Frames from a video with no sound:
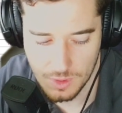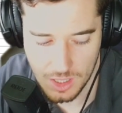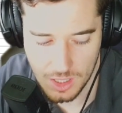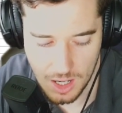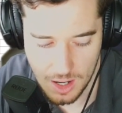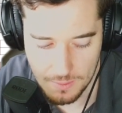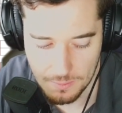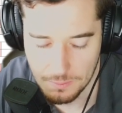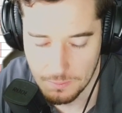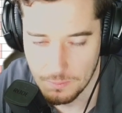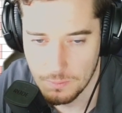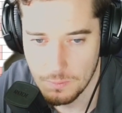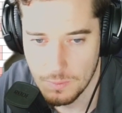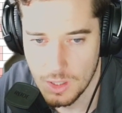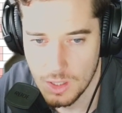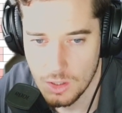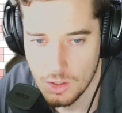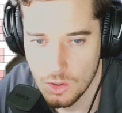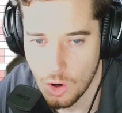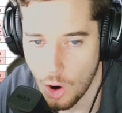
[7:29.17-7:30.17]
come
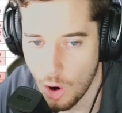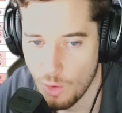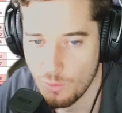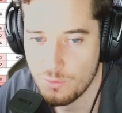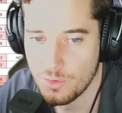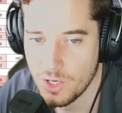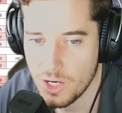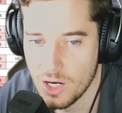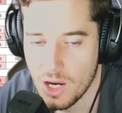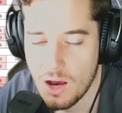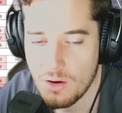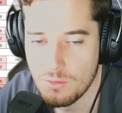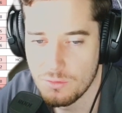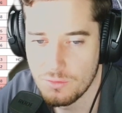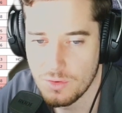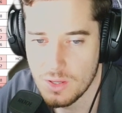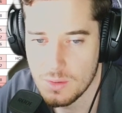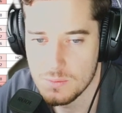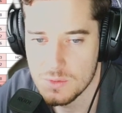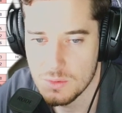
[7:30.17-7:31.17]
often enough
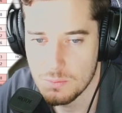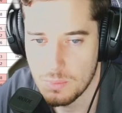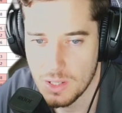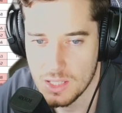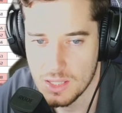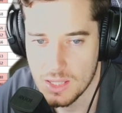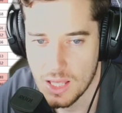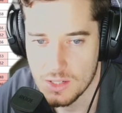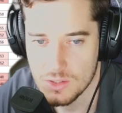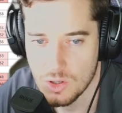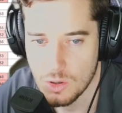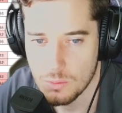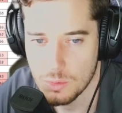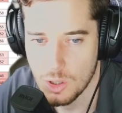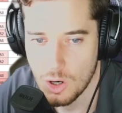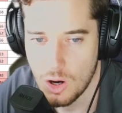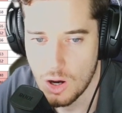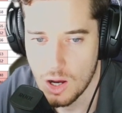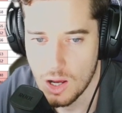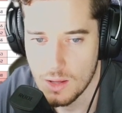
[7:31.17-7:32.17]
for him to be that top
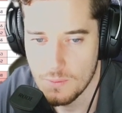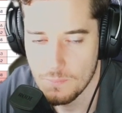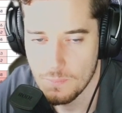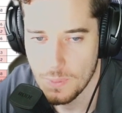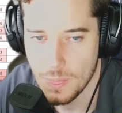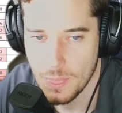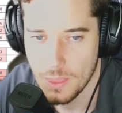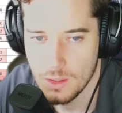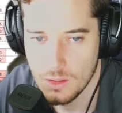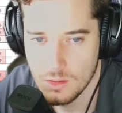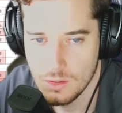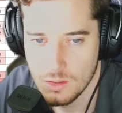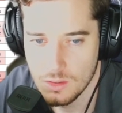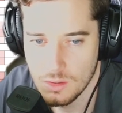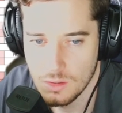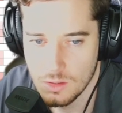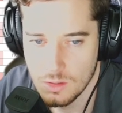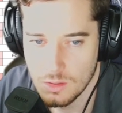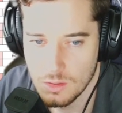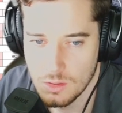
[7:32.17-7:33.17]
guy.
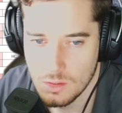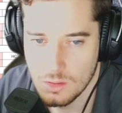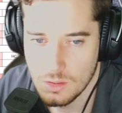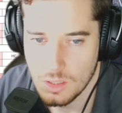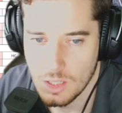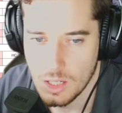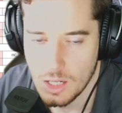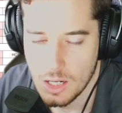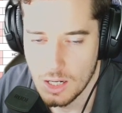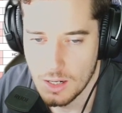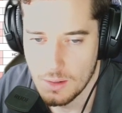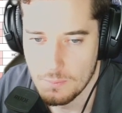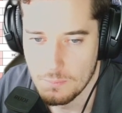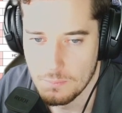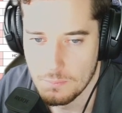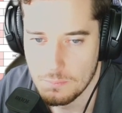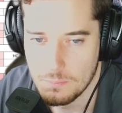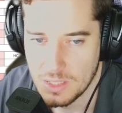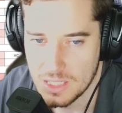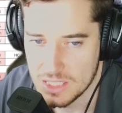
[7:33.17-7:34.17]

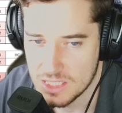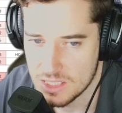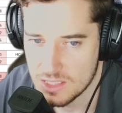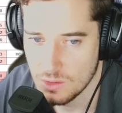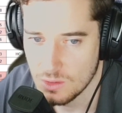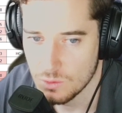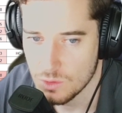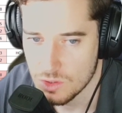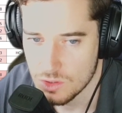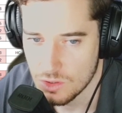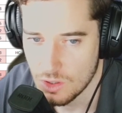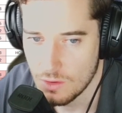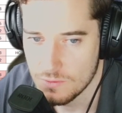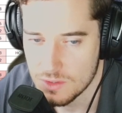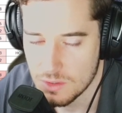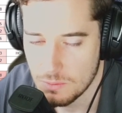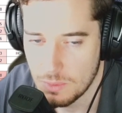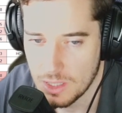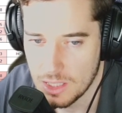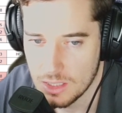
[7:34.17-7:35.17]
But he still
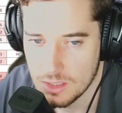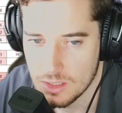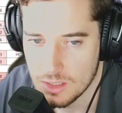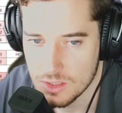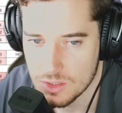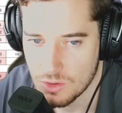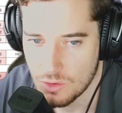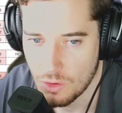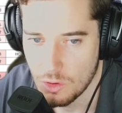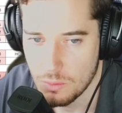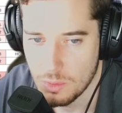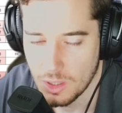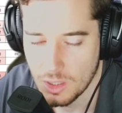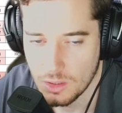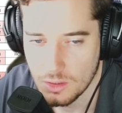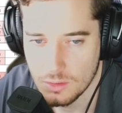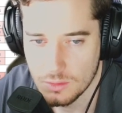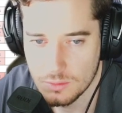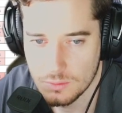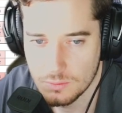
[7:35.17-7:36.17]
deserves to be in this
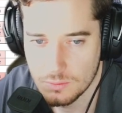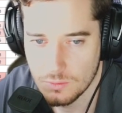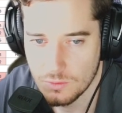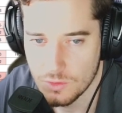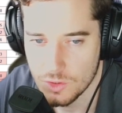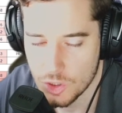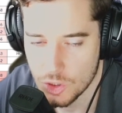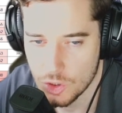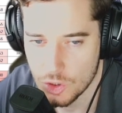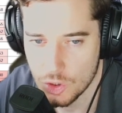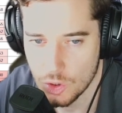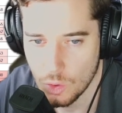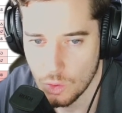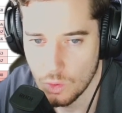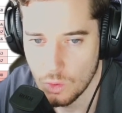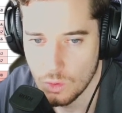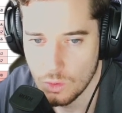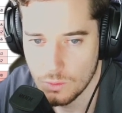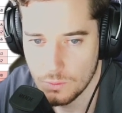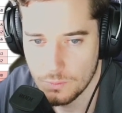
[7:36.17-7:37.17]
grouping for
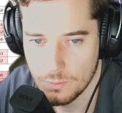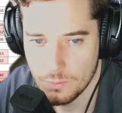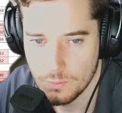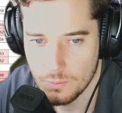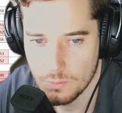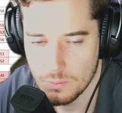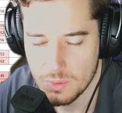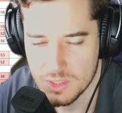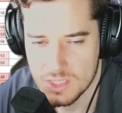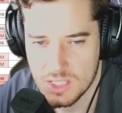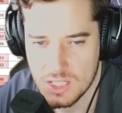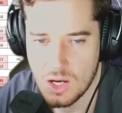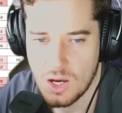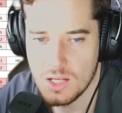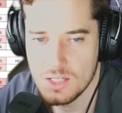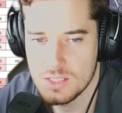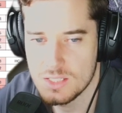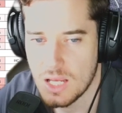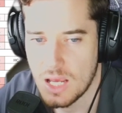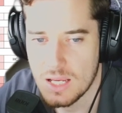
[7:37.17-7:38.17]
sure. But see,
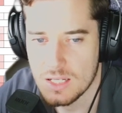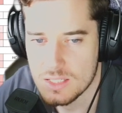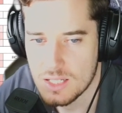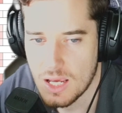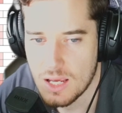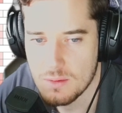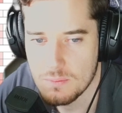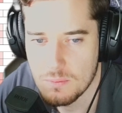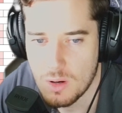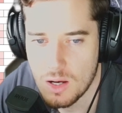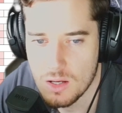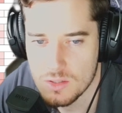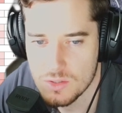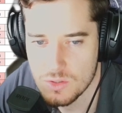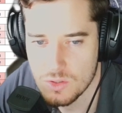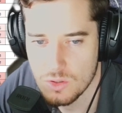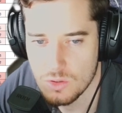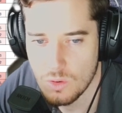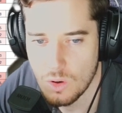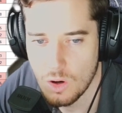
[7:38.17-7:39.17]
I'd take
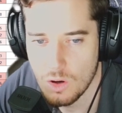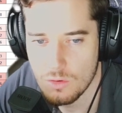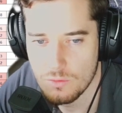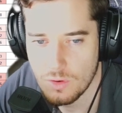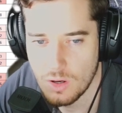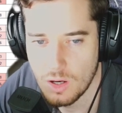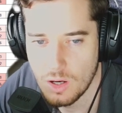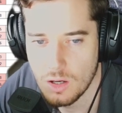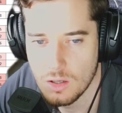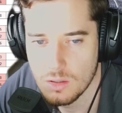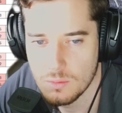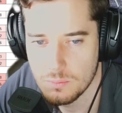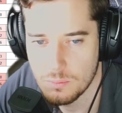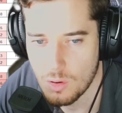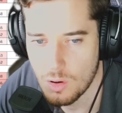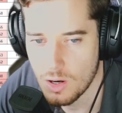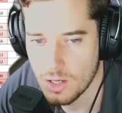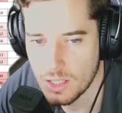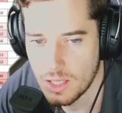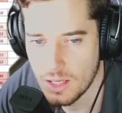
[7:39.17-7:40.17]
Marzu over
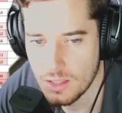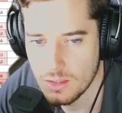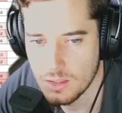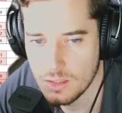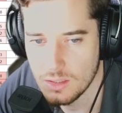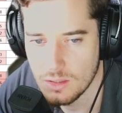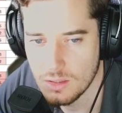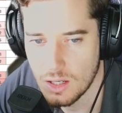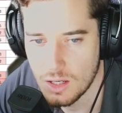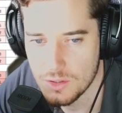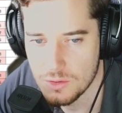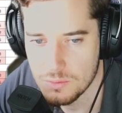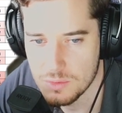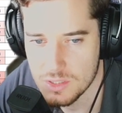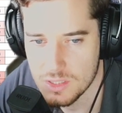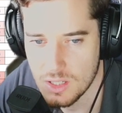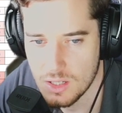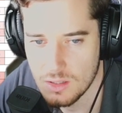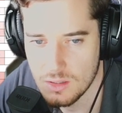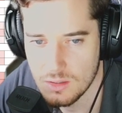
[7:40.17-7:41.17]
Brian Kelly
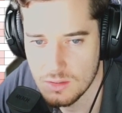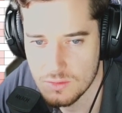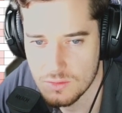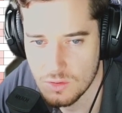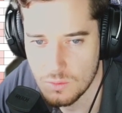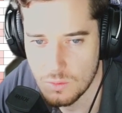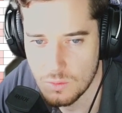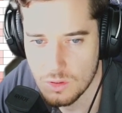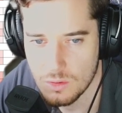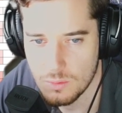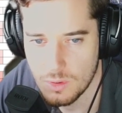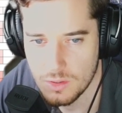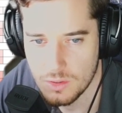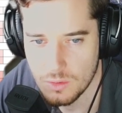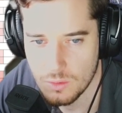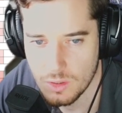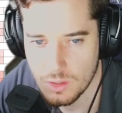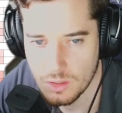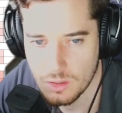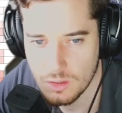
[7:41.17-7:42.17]
100%. So what am I
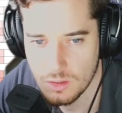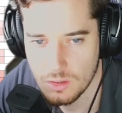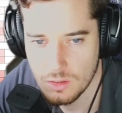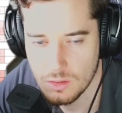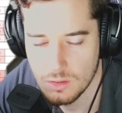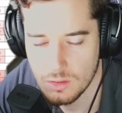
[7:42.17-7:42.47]
doing?